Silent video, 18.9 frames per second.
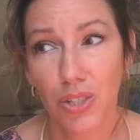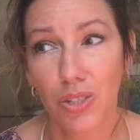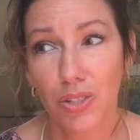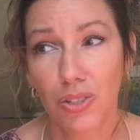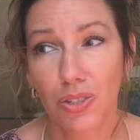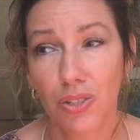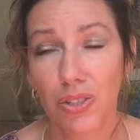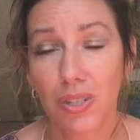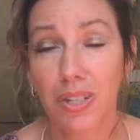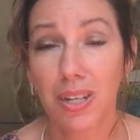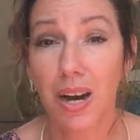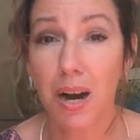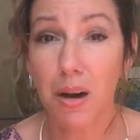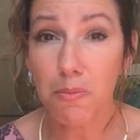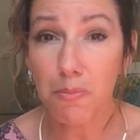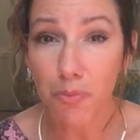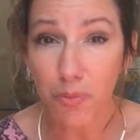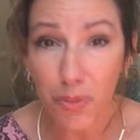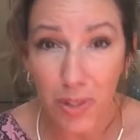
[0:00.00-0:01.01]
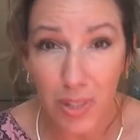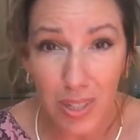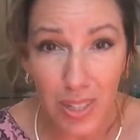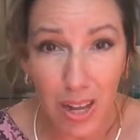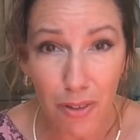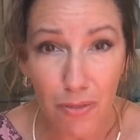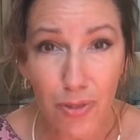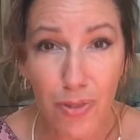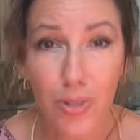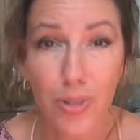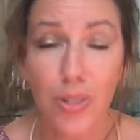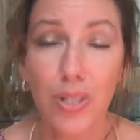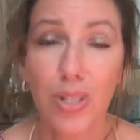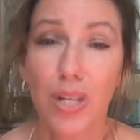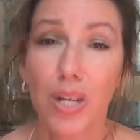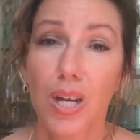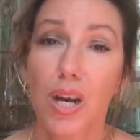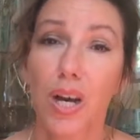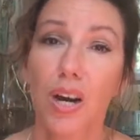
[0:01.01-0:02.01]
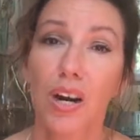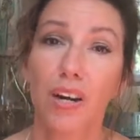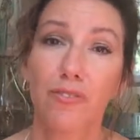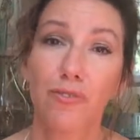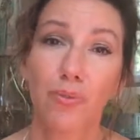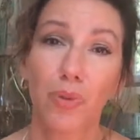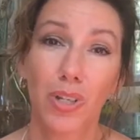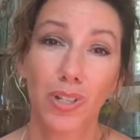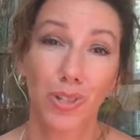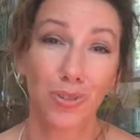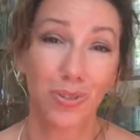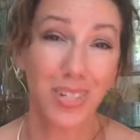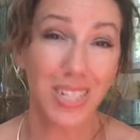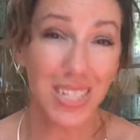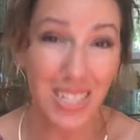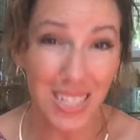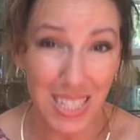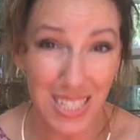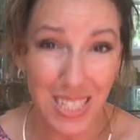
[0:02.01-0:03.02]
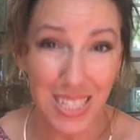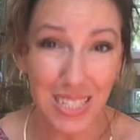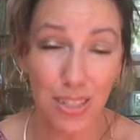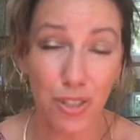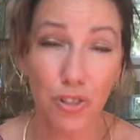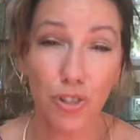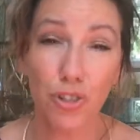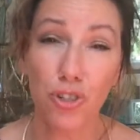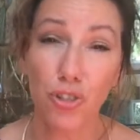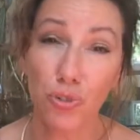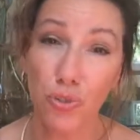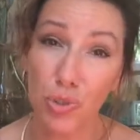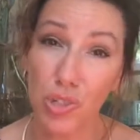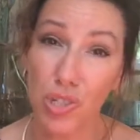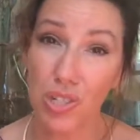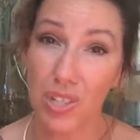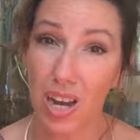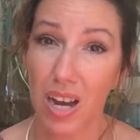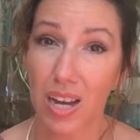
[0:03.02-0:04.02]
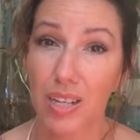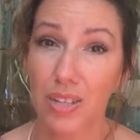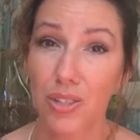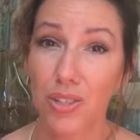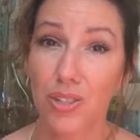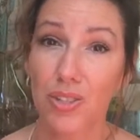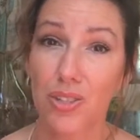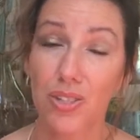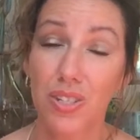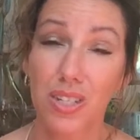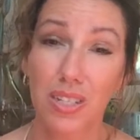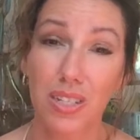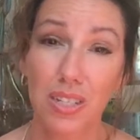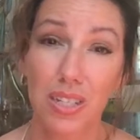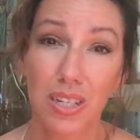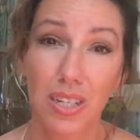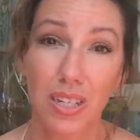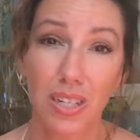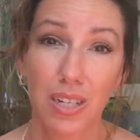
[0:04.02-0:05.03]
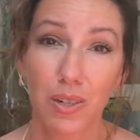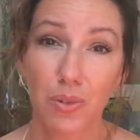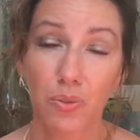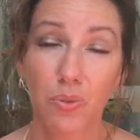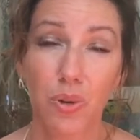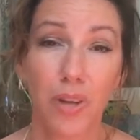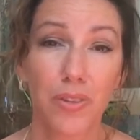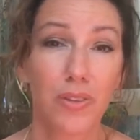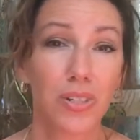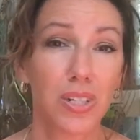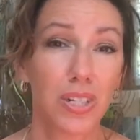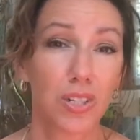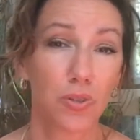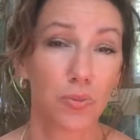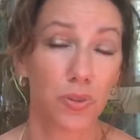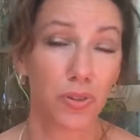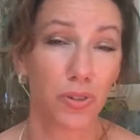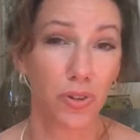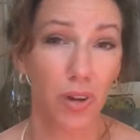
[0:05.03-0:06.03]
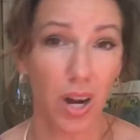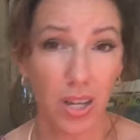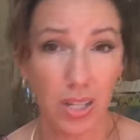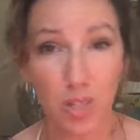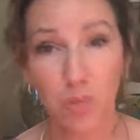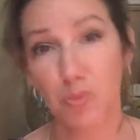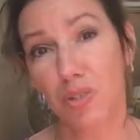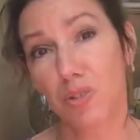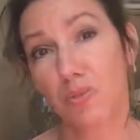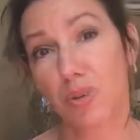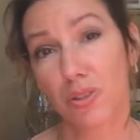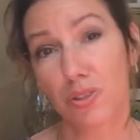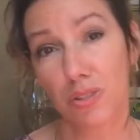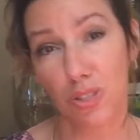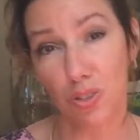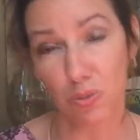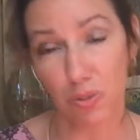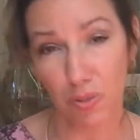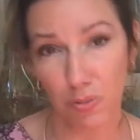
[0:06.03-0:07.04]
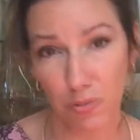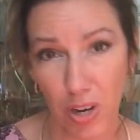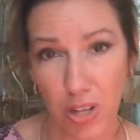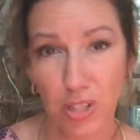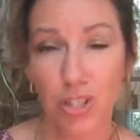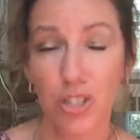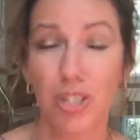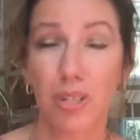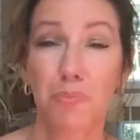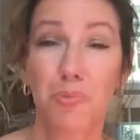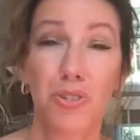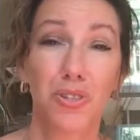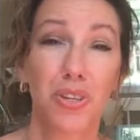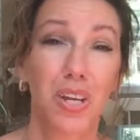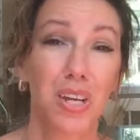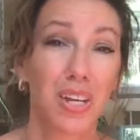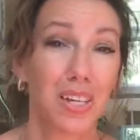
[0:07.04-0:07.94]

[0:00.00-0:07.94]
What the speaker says: your comfort level of what you need, your true desires, whether it's with your husband, whether it's with friendships,